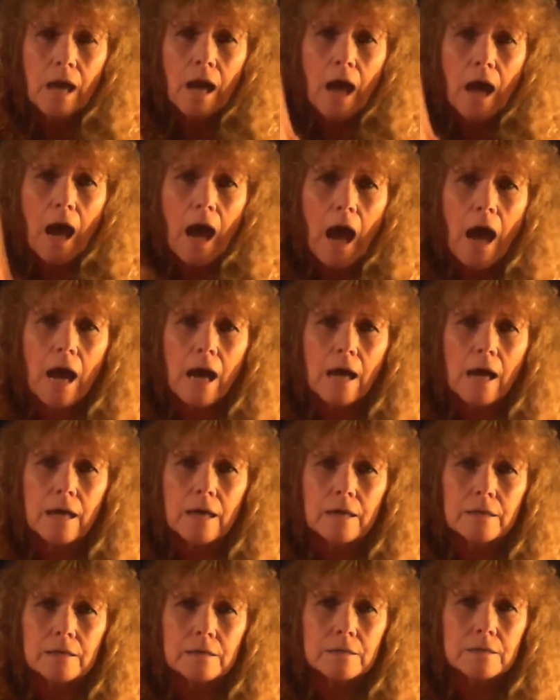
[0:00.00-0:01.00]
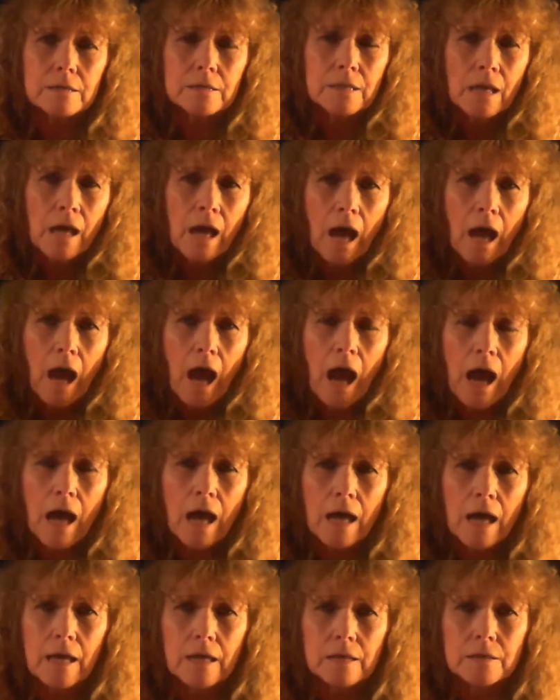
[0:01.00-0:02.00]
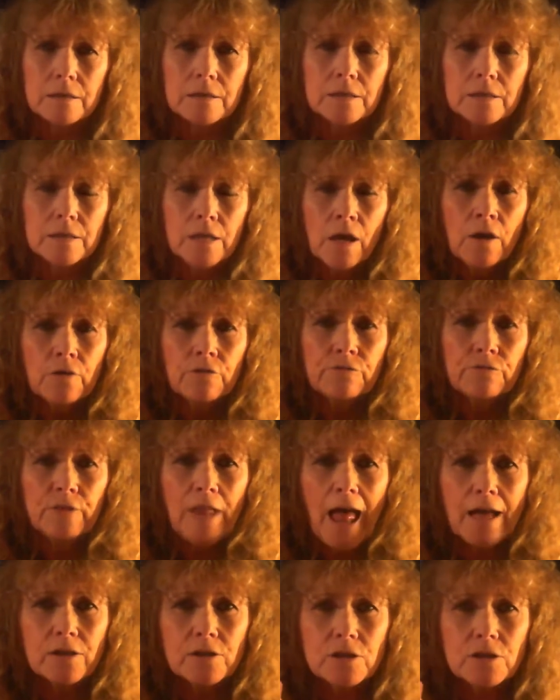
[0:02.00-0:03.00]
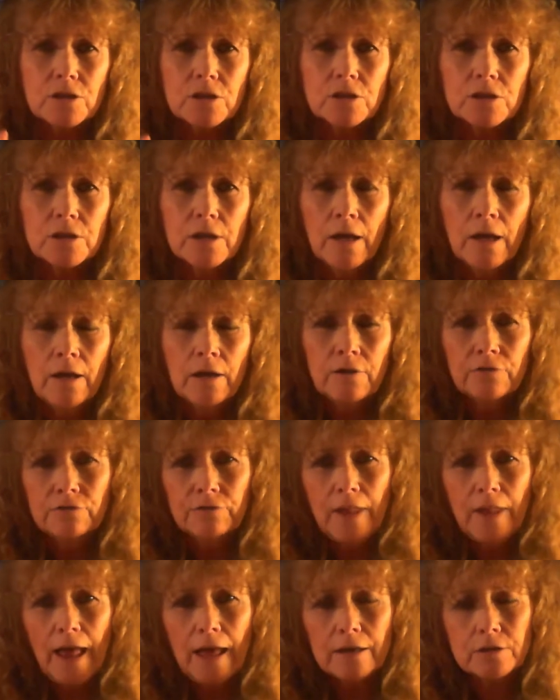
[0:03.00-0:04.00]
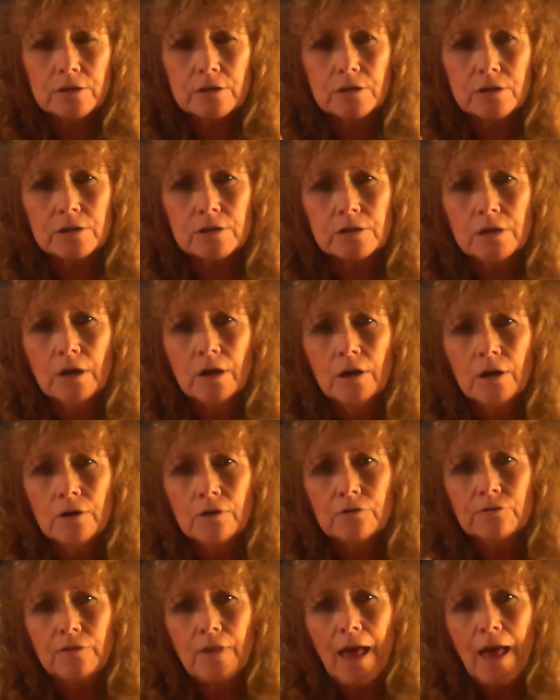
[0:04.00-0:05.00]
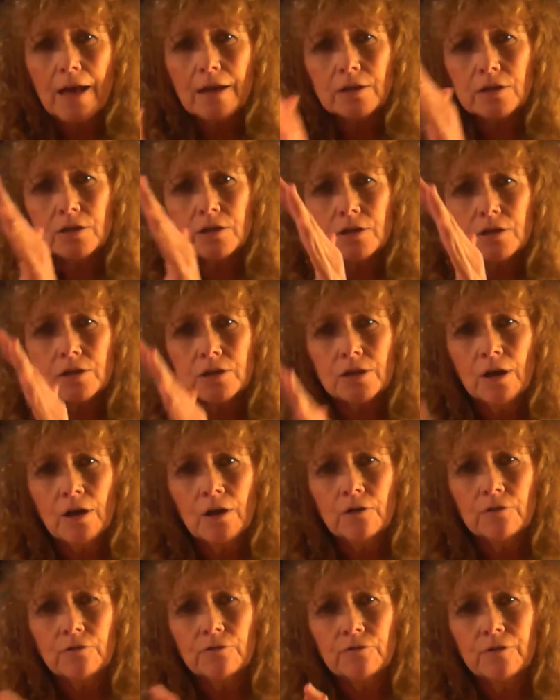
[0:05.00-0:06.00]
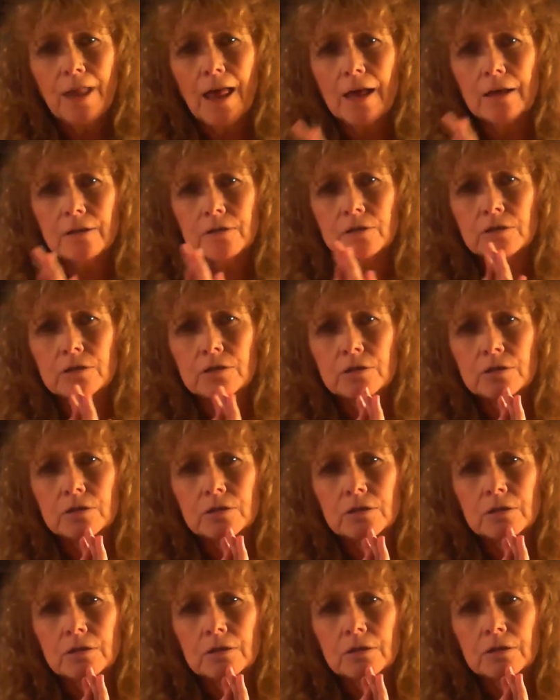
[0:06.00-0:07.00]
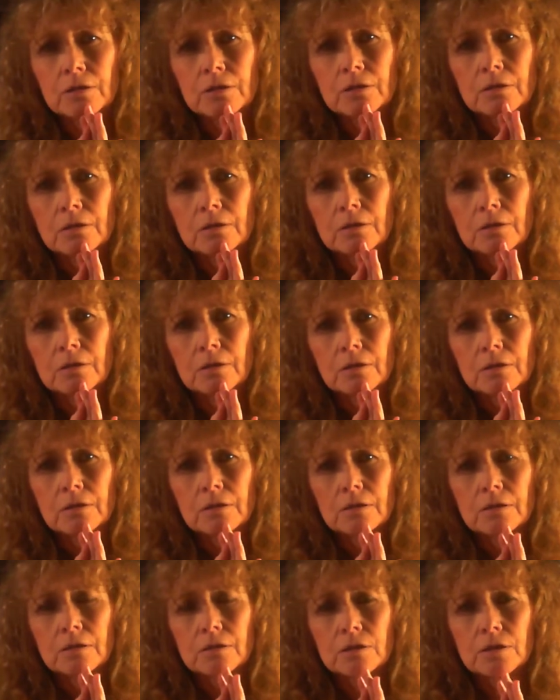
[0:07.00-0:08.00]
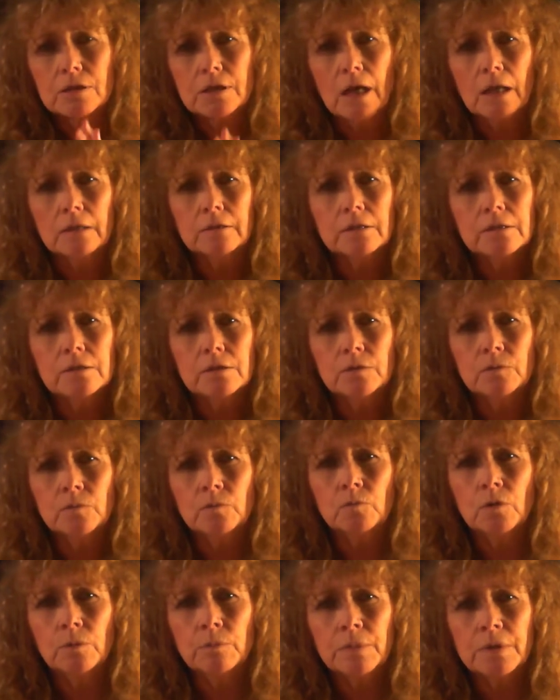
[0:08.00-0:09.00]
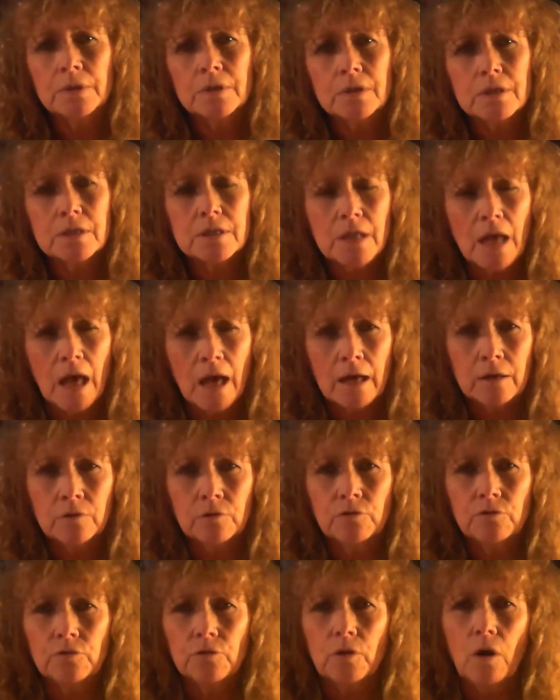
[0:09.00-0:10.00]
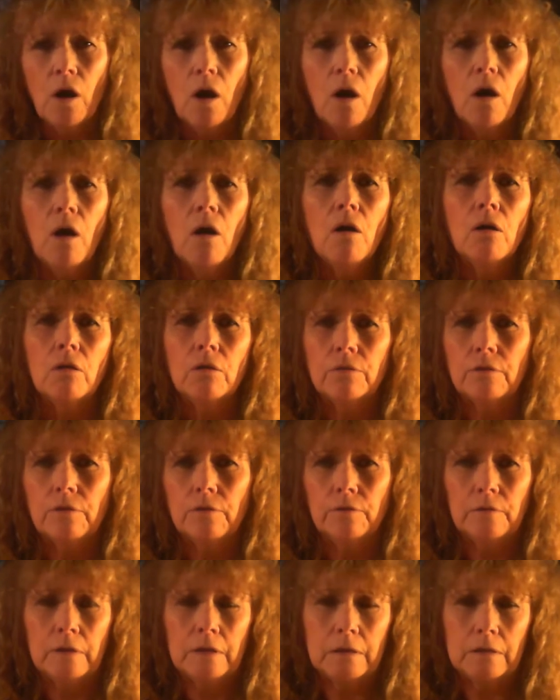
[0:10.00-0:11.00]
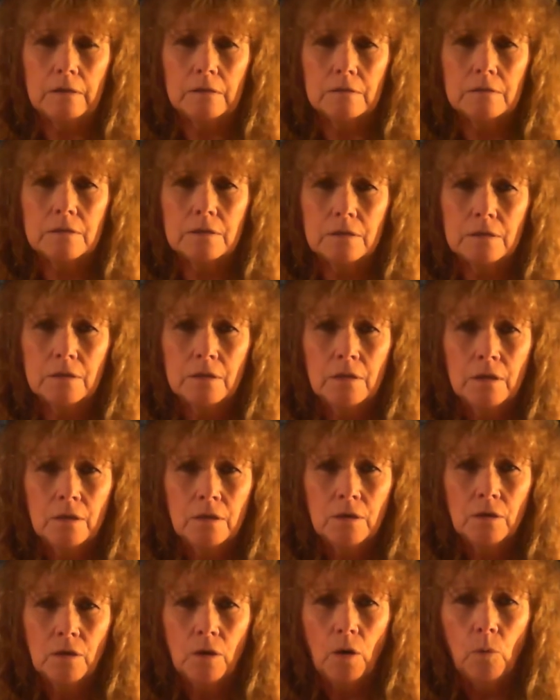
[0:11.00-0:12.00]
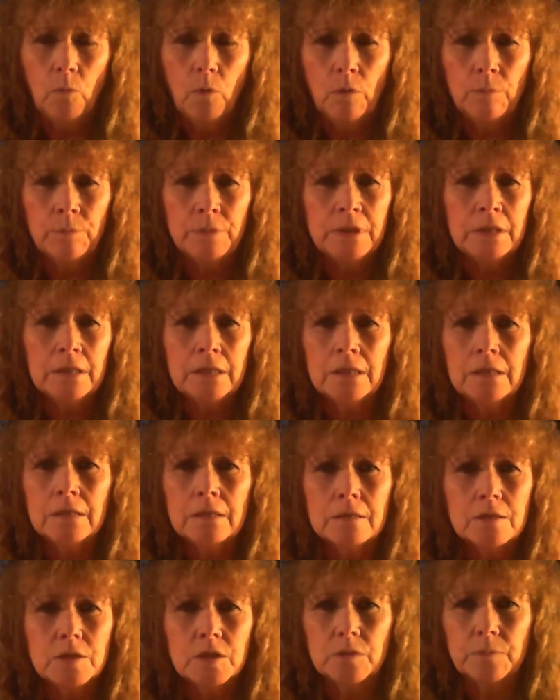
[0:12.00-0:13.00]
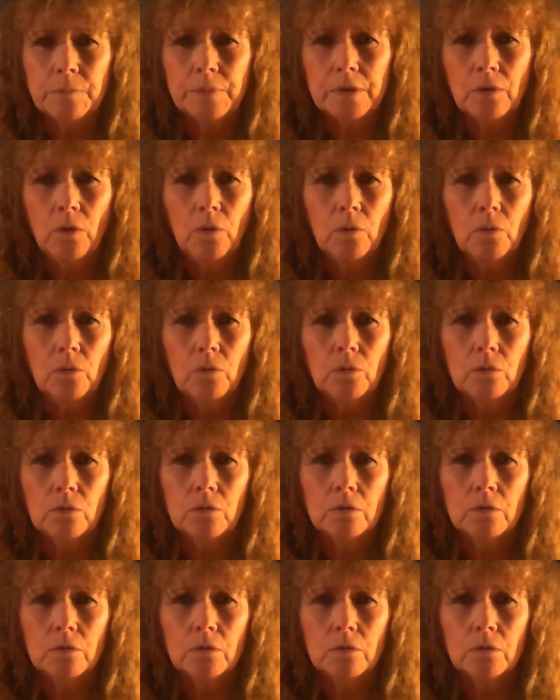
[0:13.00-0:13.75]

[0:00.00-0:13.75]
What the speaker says: eyes, eyes, flesh, flesh, flesh, flesh. Skeleton Woman sang for all the things a woman needs to be whole.